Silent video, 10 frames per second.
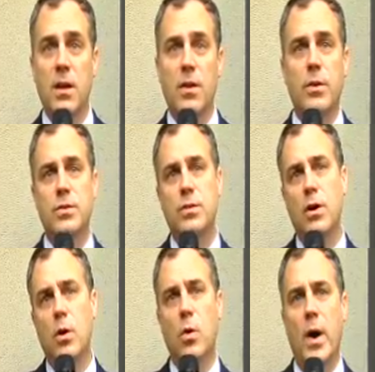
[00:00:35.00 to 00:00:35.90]
There is
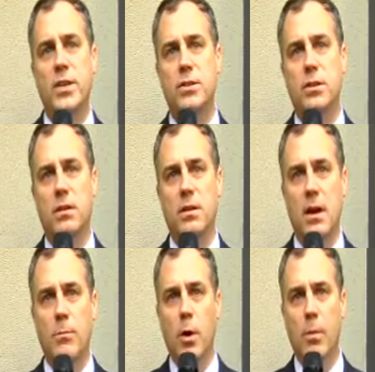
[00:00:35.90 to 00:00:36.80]
no question
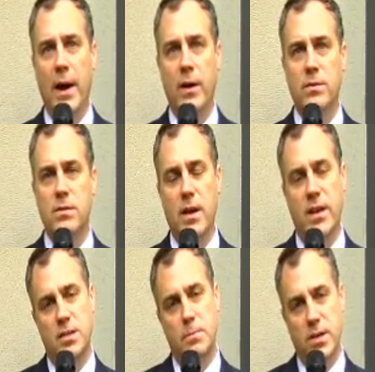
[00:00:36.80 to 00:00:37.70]
that mobiles,
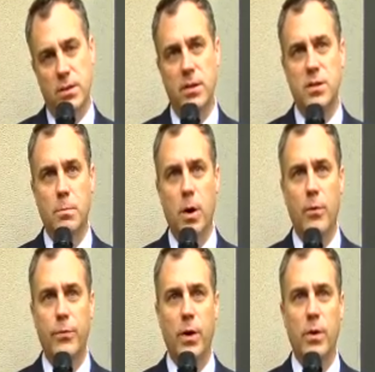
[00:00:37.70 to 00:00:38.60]
and especially
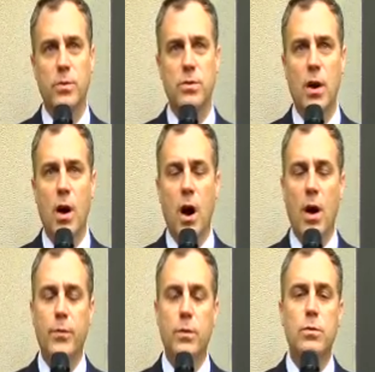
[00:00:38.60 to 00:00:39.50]
smartphones,
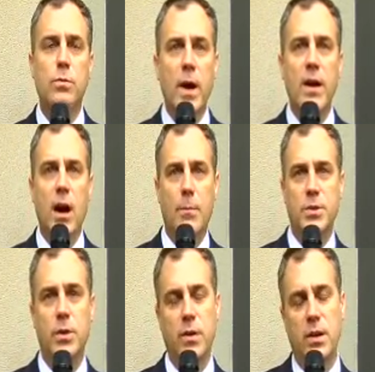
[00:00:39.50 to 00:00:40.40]
offer great
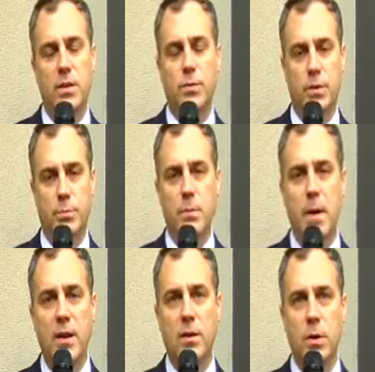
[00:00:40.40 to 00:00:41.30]
opportunities for the
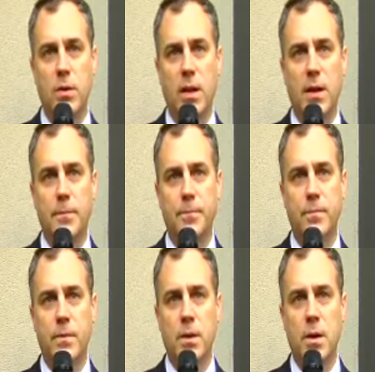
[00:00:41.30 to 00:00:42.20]
prepaid community.
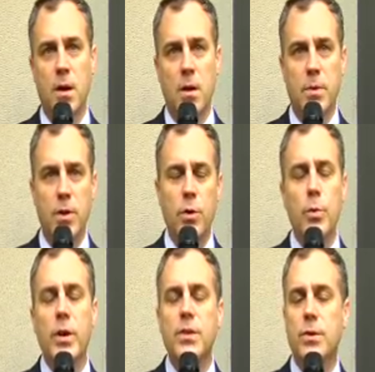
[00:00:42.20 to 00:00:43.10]
But
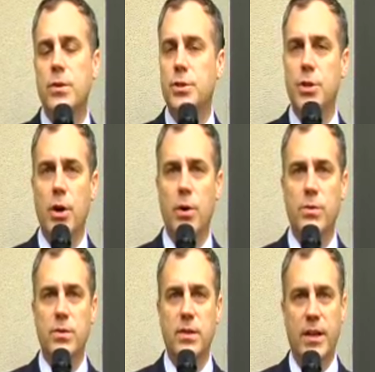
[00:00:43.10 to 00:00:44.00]
new research
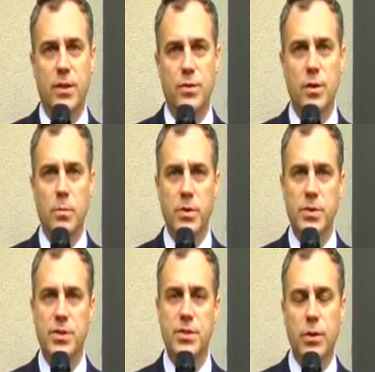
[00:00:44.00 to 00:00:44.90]
shows that consumers
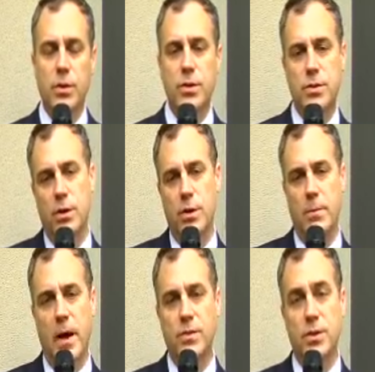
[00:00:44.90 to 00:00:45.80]
are still concerned
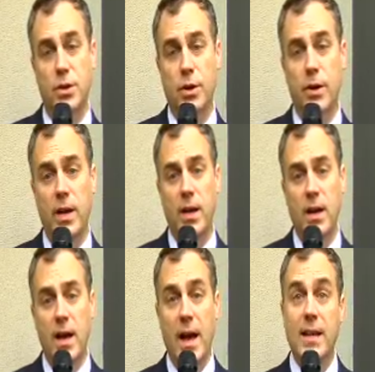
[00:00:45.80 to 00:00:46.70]
about security
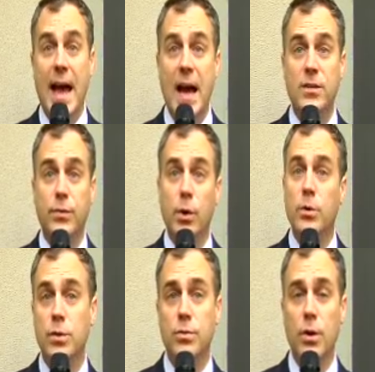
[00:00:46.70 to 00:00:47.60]
and cash flow
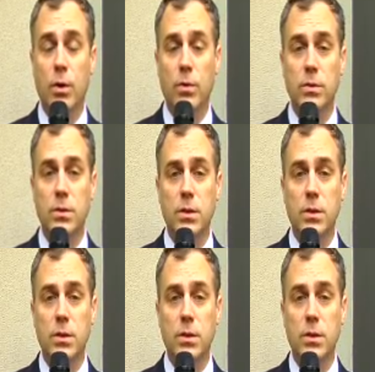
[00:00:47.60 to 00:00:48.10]
control.